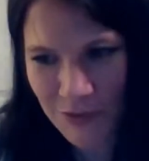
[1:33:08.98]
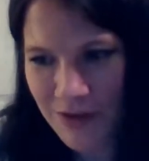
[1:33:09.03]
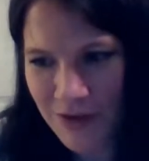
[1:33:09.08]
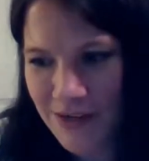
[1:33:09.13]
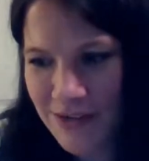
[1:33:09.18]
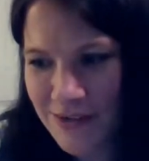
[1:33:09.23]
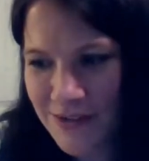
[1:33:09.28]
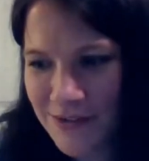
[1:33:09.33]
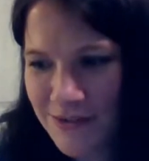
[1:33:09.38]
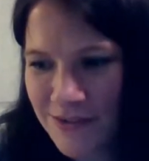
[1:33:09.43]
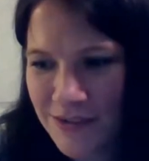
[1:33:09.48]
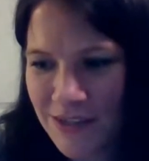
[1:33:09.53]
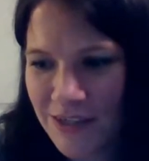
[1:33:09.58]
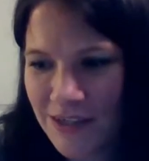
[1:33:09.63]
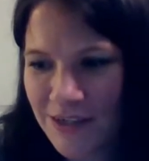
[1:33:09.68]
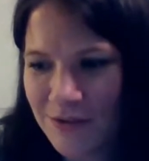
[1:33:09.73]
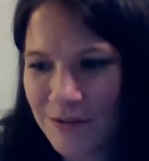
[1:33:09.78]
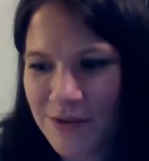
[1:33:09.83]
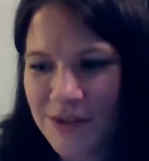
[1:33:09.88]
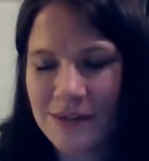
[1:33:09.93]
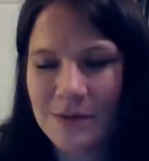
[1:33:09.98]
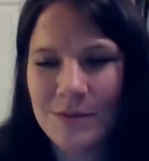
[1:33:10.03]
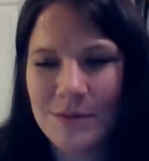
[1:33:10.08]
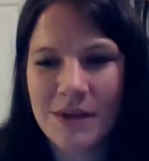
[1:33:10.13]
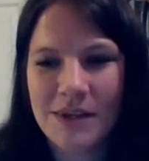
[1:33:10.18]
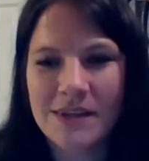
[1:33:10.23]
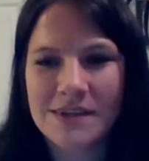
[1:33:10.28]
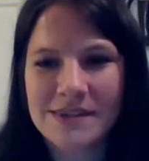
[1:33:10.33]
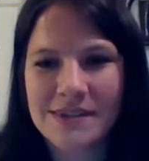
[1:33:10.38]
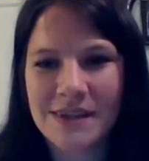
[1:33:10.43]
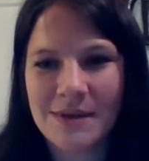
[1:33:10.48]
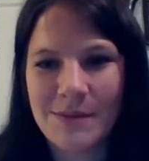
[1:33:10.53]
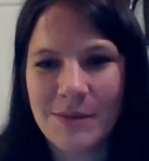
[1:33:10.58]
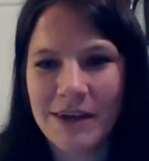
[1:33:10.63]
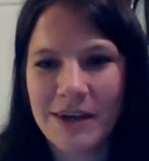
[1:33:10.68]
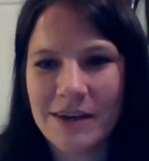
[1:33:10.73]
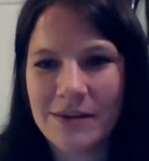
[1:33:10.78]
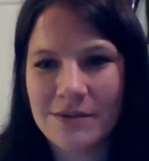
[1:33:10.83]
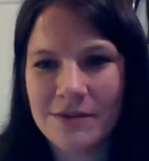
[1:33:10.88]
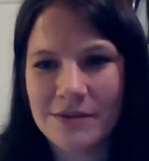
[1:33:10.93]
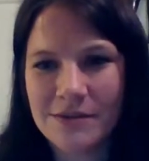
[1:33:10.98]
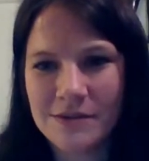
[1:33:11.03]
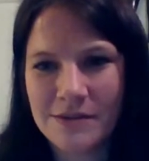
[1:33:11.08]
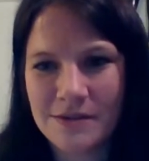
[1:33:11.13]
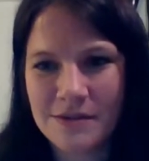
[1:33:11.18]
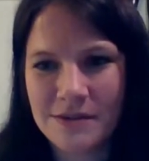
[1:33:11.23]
Hold on. You know what? Let me get this thing back up.